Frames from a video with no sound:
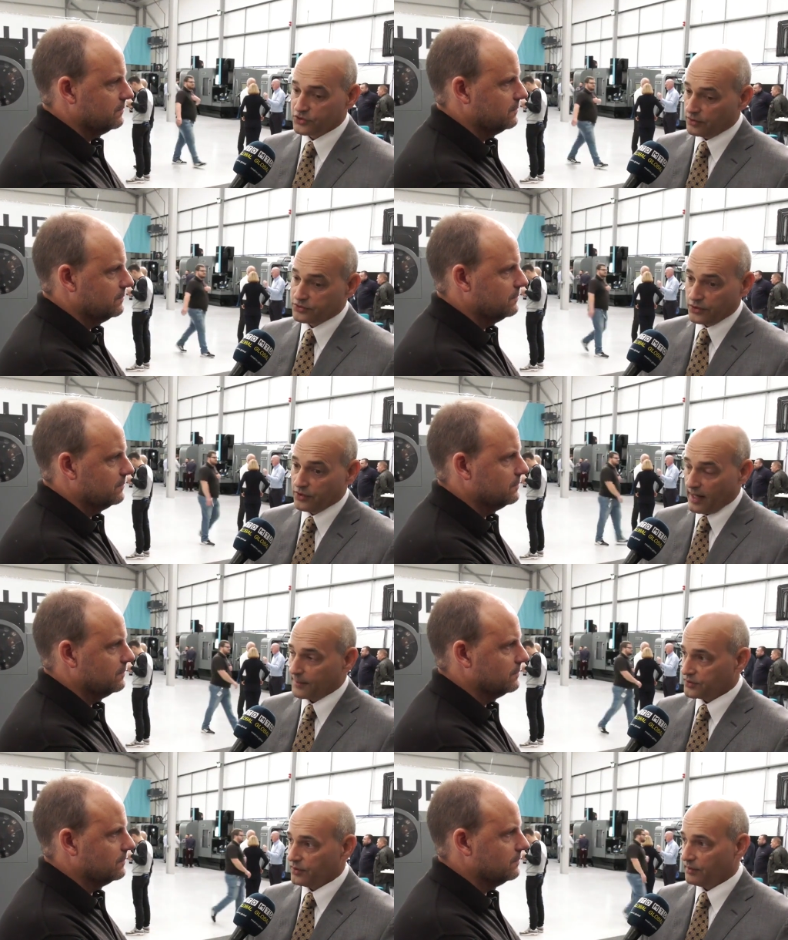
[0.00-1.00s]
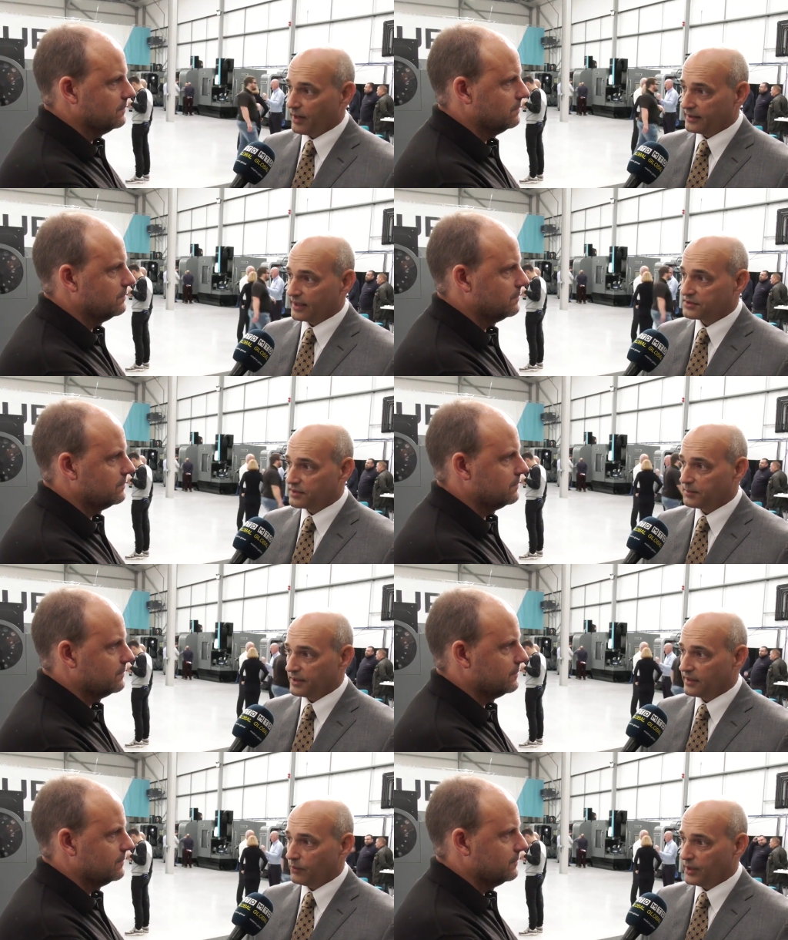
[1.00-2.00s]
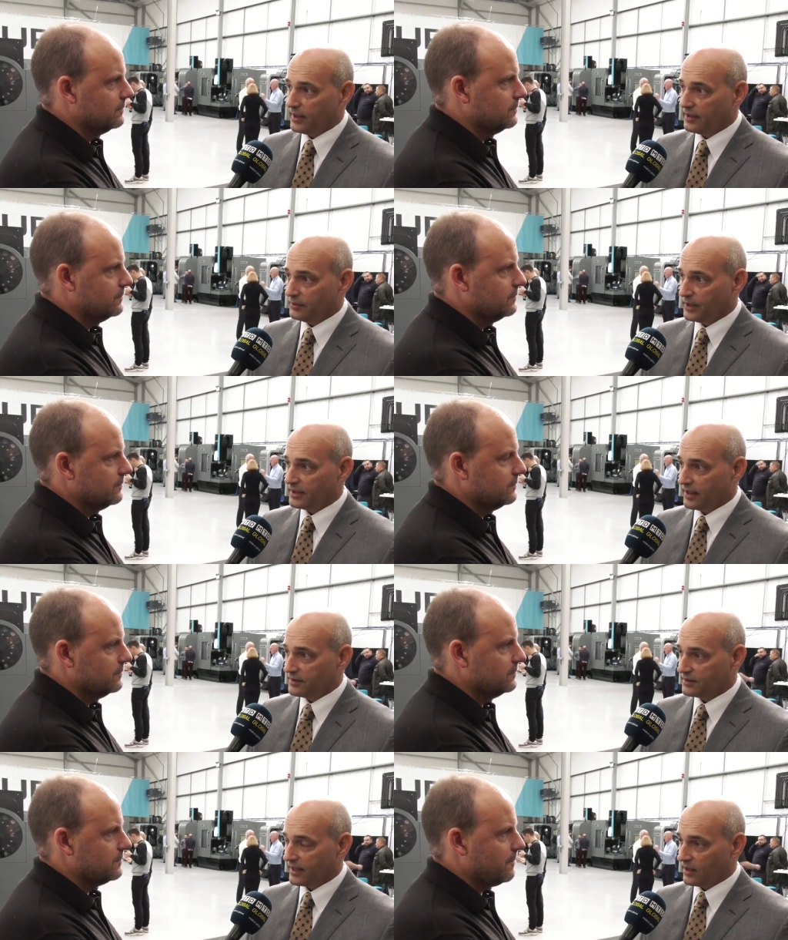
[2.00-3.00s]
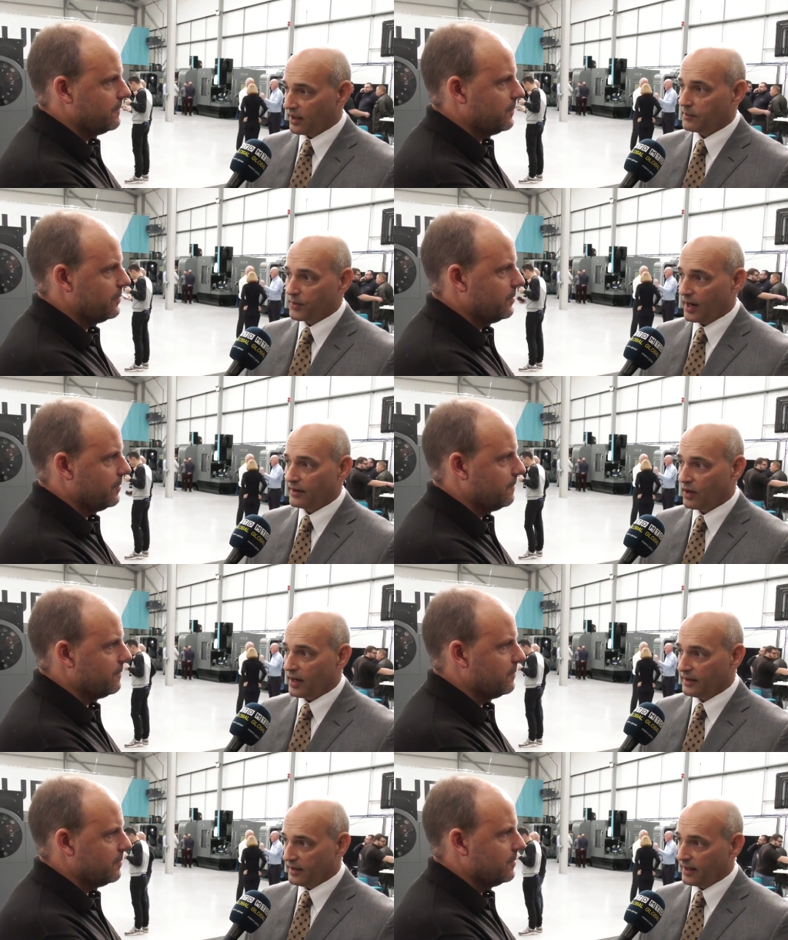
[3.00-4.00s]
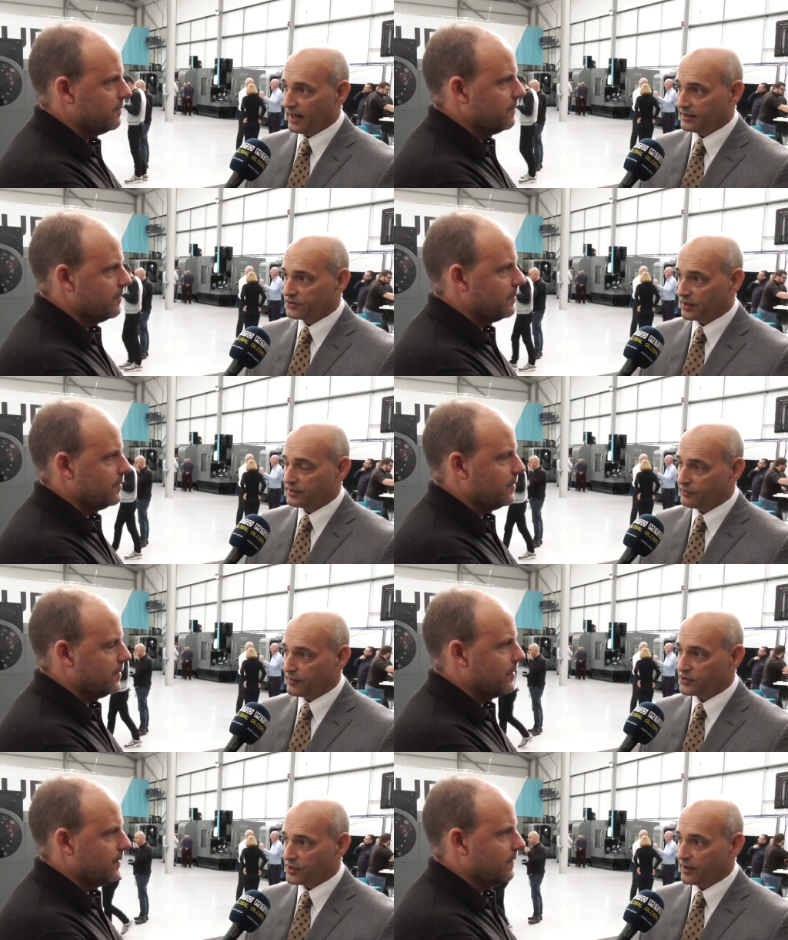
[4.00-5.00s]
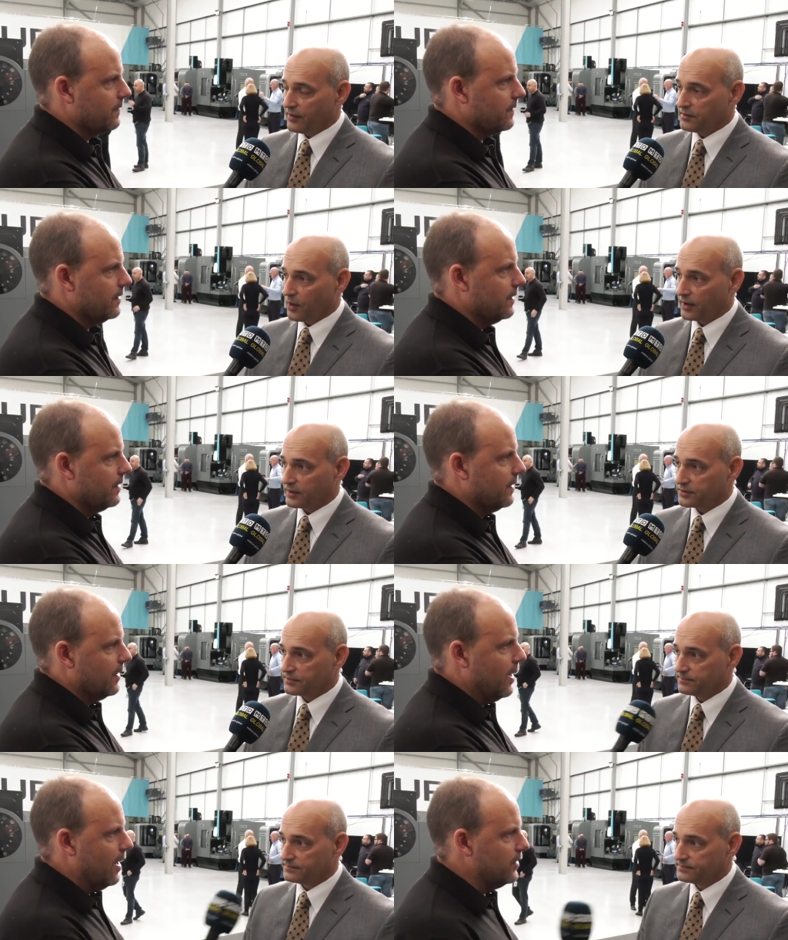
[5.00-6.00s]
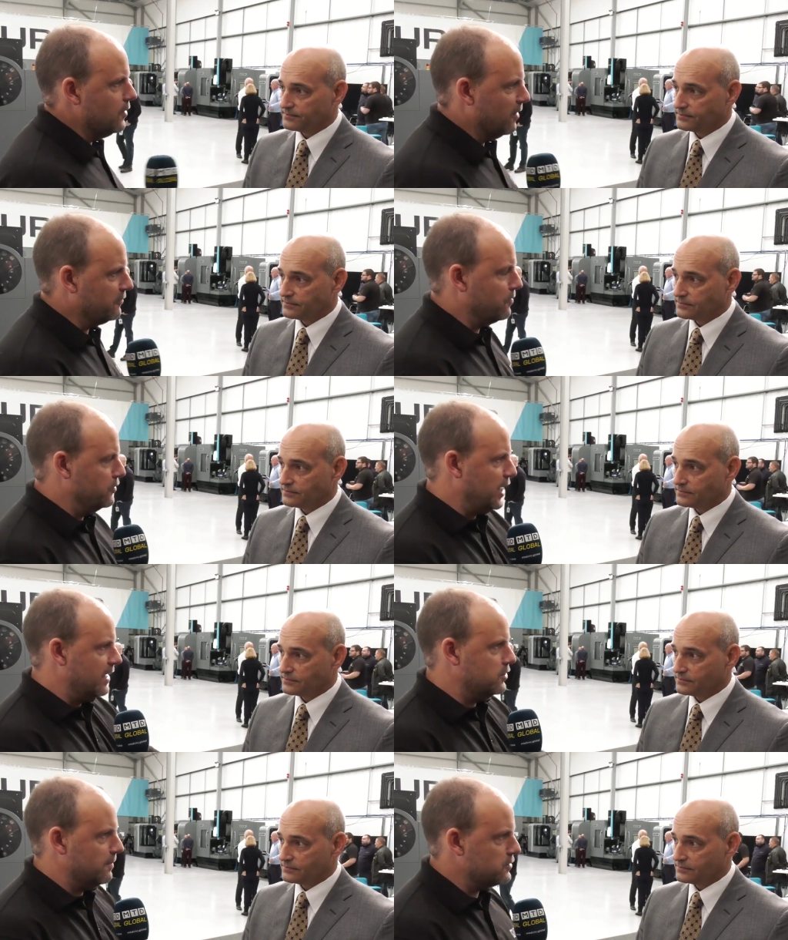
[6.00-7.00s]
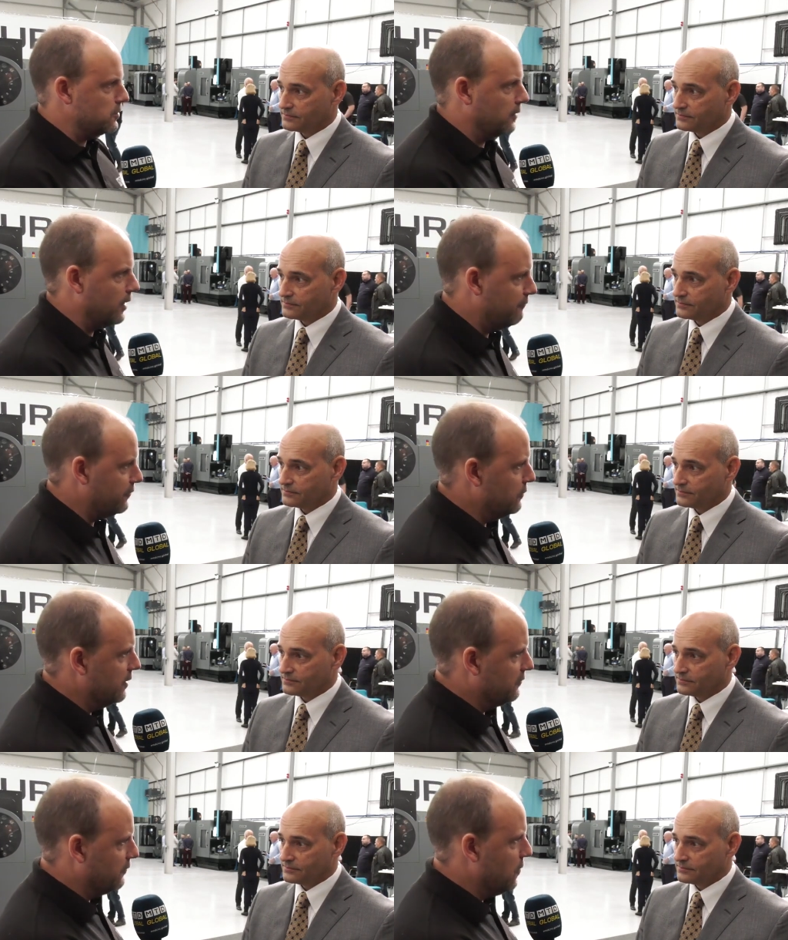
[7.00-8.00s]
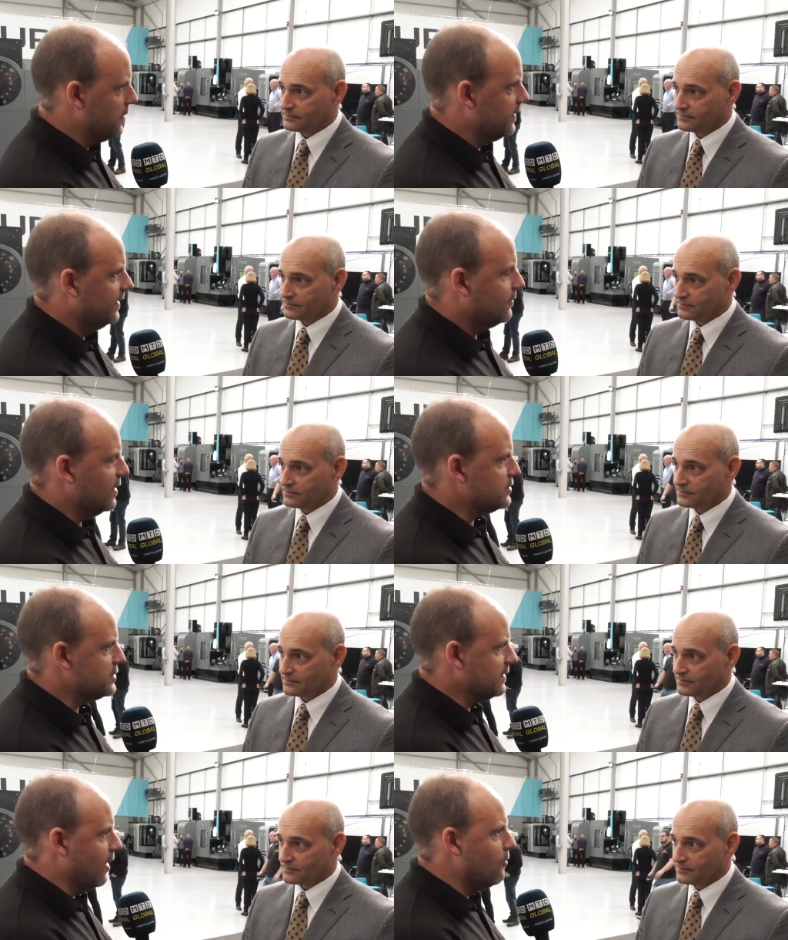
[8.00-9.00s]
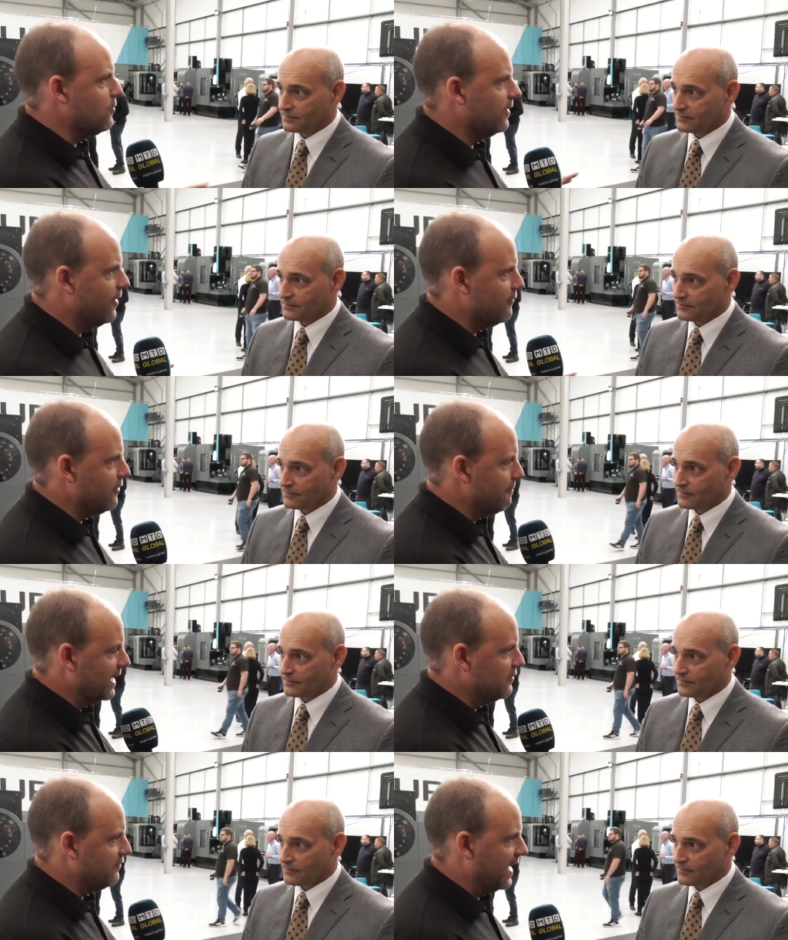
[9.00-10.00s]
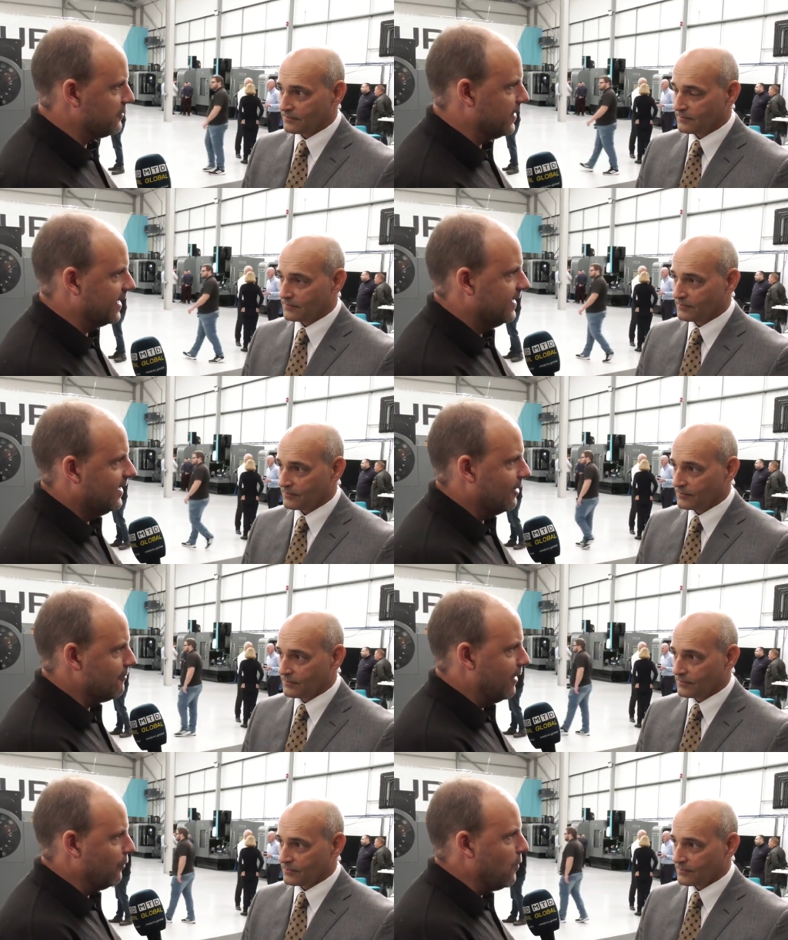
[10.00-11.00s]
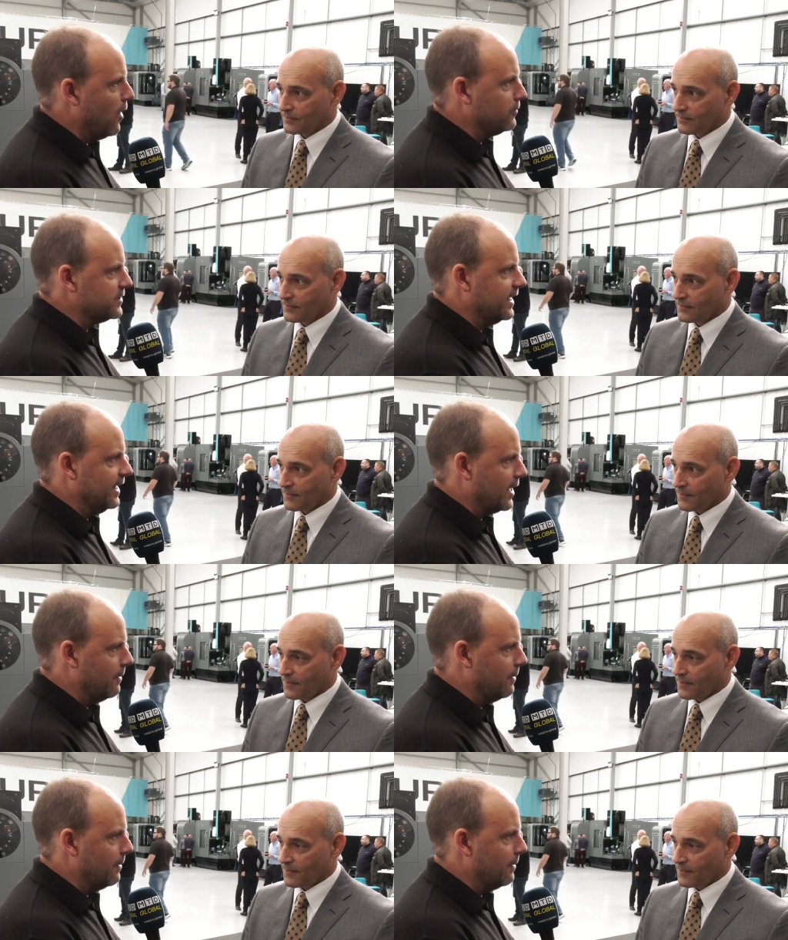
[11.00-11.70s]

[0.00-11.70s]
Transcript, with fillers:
Speaker 1: and so, so you're absolutely right. That's something that we, we tend to take a lot of pride on, and that is our differentiator in the markets.
Speaker 2: Uh, you must project, you must look a few years forward. Where do you see the whole of manufacturing around the world in a